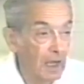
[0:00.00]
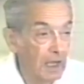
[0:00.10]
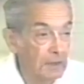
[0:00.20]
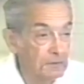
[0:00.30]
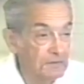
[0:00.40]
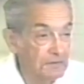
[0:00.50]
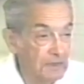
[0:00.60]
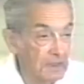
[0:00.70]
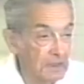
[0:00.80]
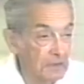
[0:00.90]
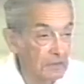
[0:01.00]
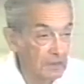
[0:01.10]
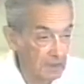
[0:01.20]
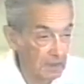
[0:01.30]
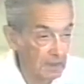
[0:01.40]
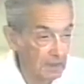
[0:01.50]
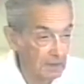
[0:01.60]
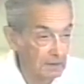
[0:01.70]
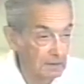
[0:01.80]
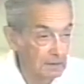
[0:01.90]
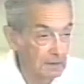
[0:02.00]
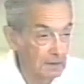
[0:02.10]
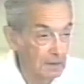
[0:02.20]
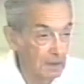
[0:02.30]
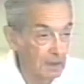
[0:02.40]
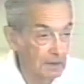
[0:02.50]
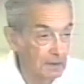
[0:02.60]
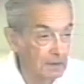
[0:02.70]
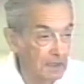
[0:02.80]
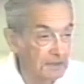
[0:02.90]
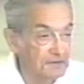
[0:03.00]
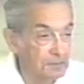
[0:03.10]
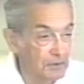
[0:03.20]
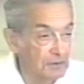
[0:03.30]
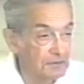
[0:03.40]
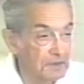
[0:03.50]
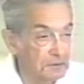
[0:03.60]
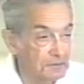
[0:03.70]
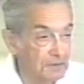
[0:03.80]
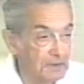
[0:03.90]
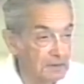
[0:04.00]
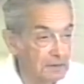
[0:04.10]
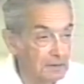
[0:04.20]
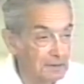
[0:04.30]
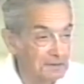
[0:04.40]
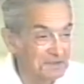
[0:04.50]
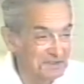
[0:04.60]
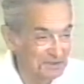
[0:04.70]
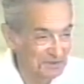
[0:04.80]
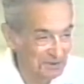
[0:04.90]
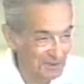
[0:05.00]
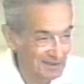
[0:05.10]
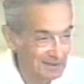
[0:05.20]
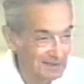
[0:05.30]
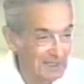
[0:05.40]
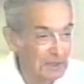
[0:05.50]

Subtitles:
I would say that, again, I suppose I was being dictatorial.